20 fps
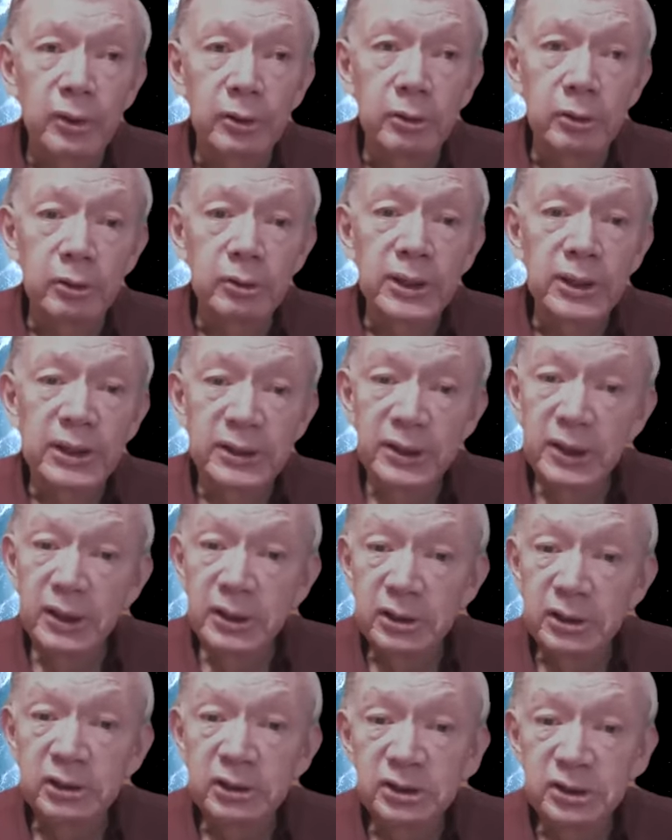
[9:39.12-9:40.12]
he did
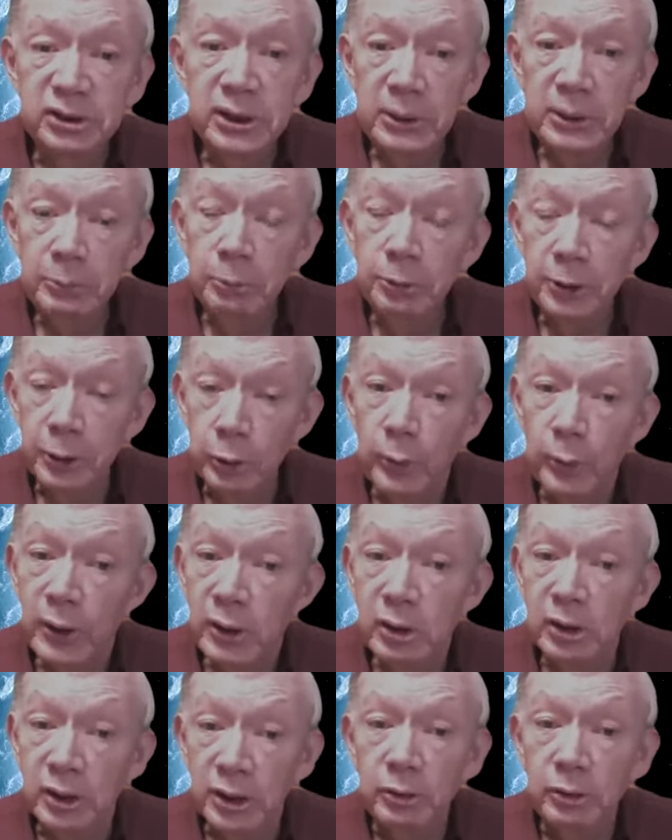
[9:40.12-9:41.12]
concede pretty
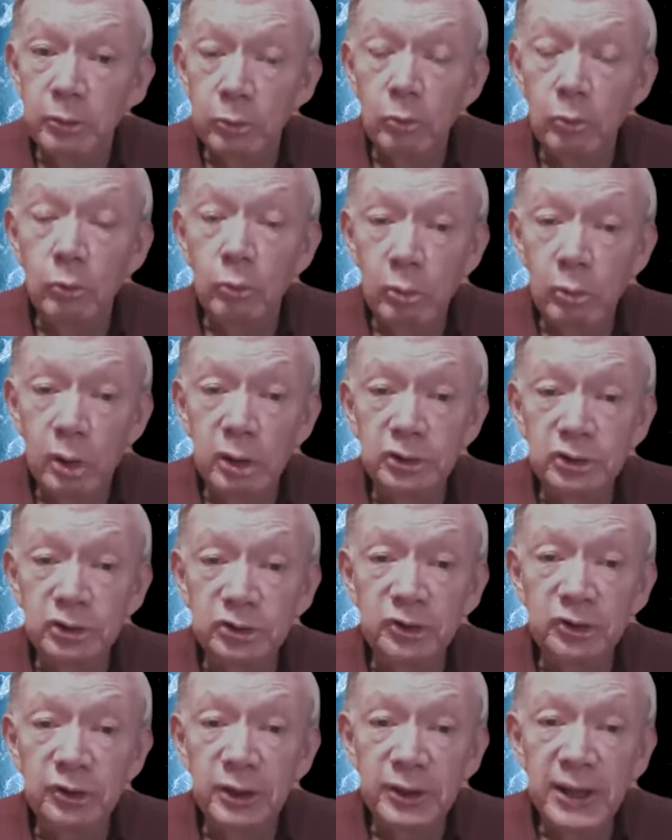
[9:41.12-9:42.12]
quickly once
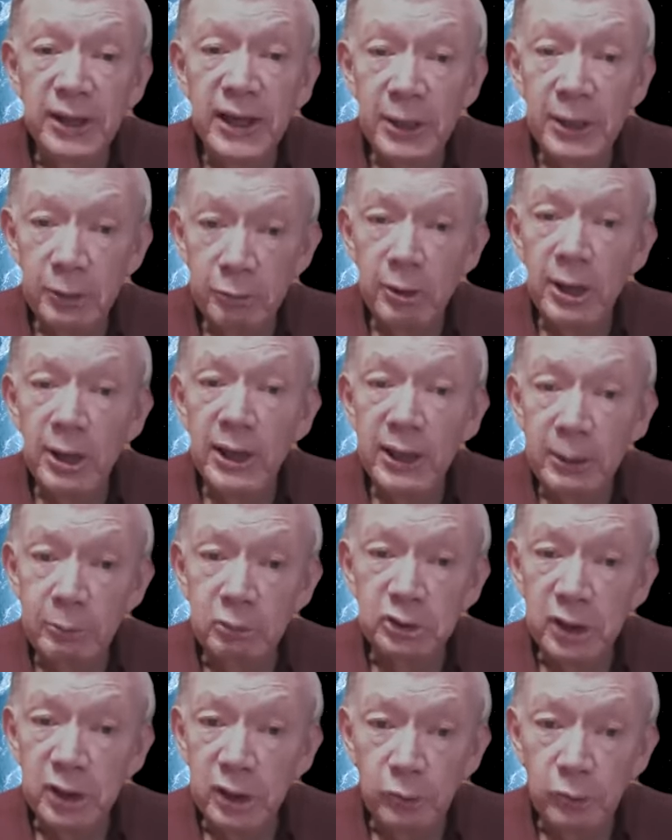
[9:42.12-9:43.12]
the handwriting
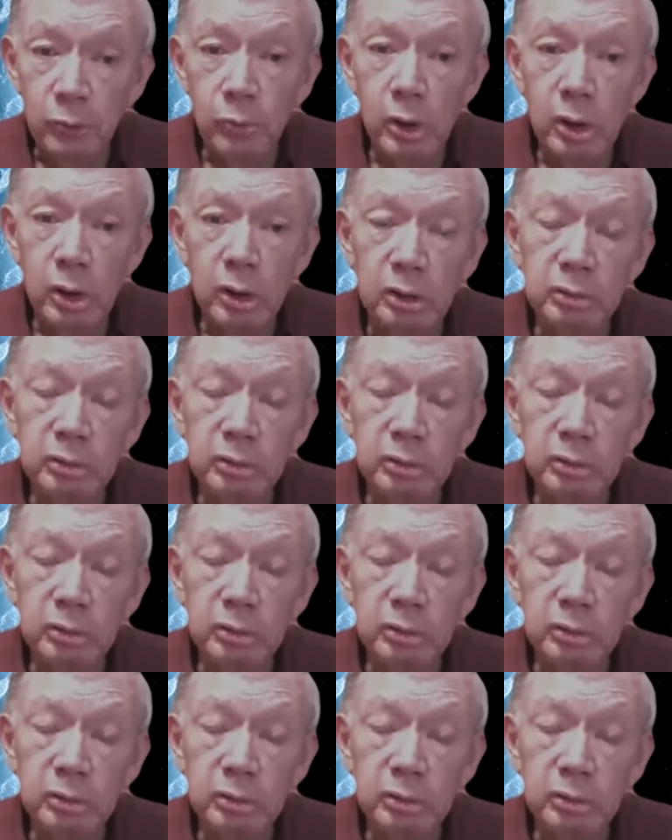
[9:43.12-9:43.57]
was on the wall.